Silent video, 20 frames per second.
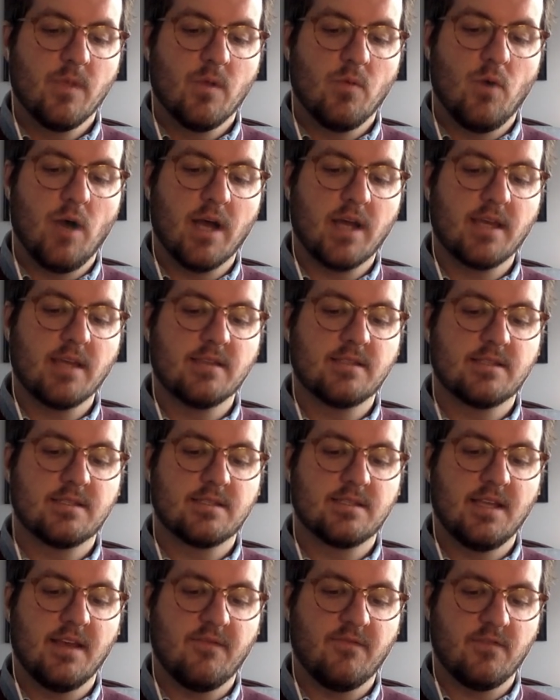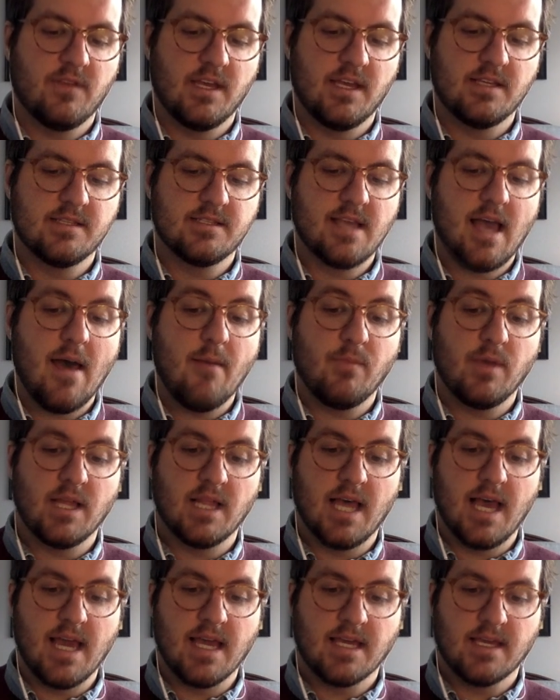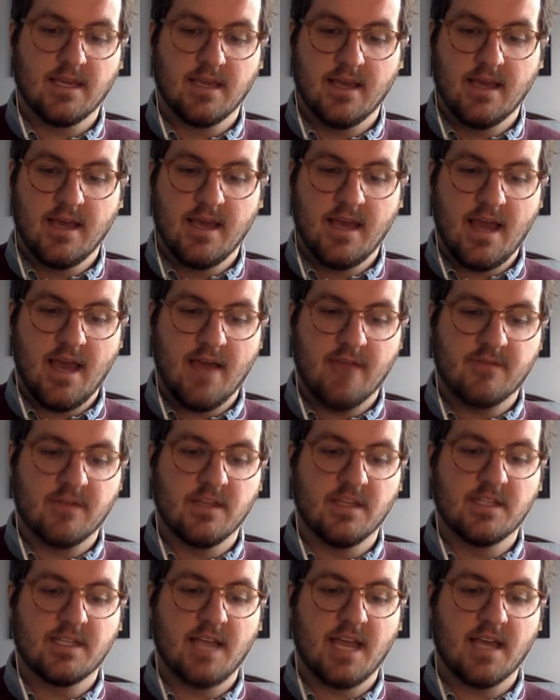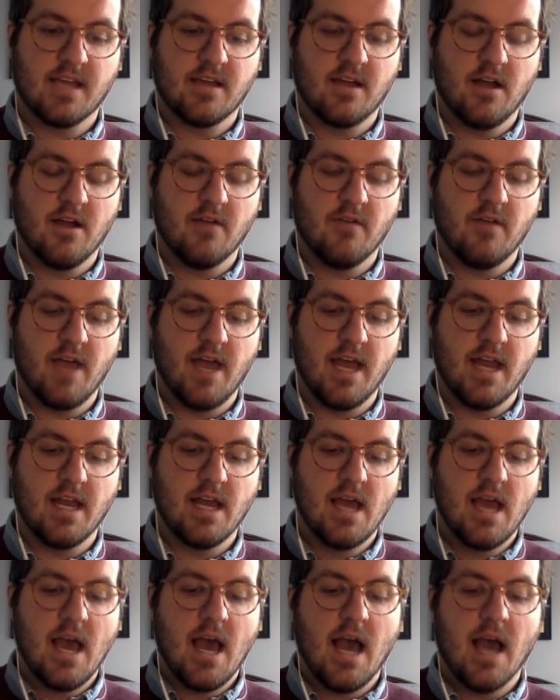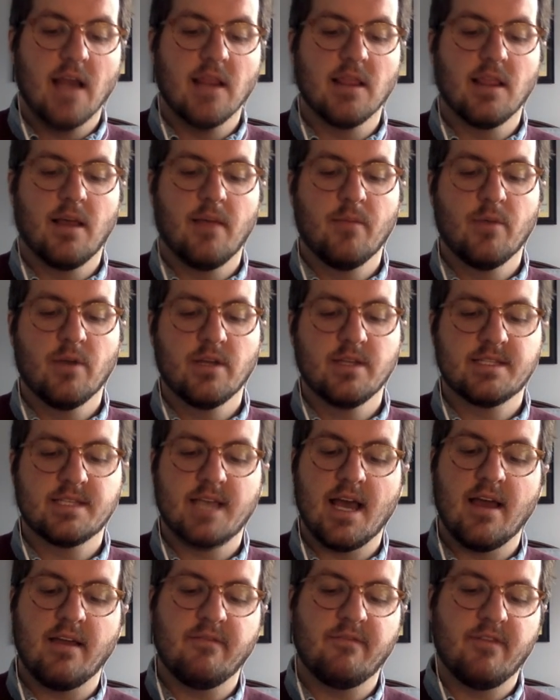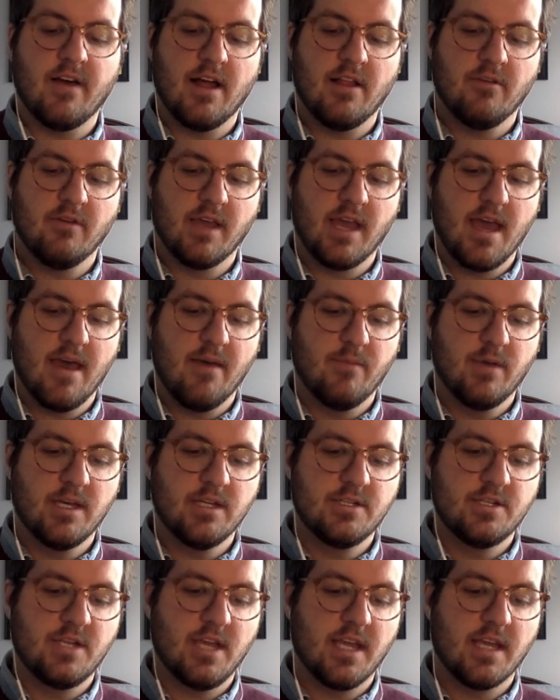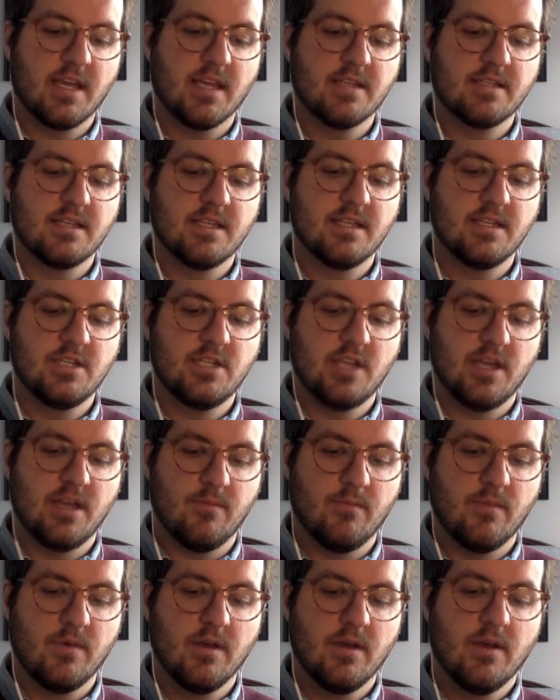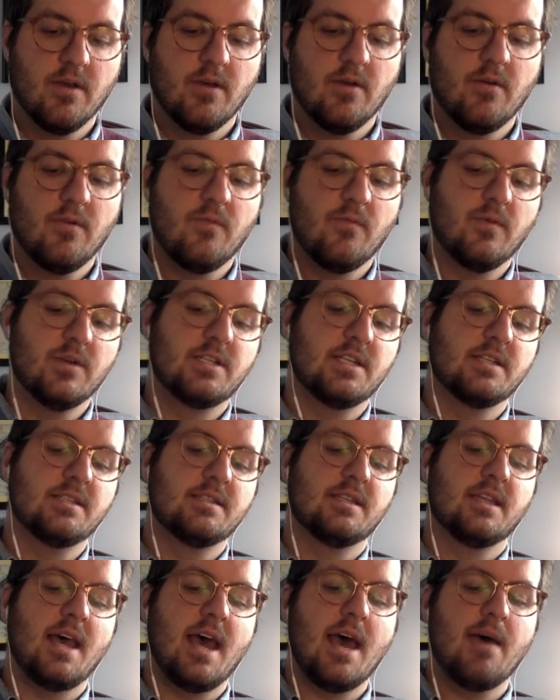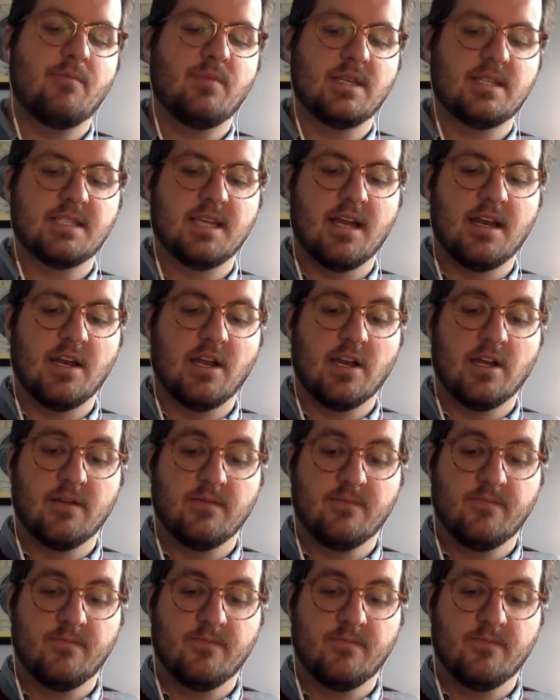Walking stiffly, zombie like, after the tight car ride, I lumber inside, following Emma and Jake into the gym, which is the epicenter.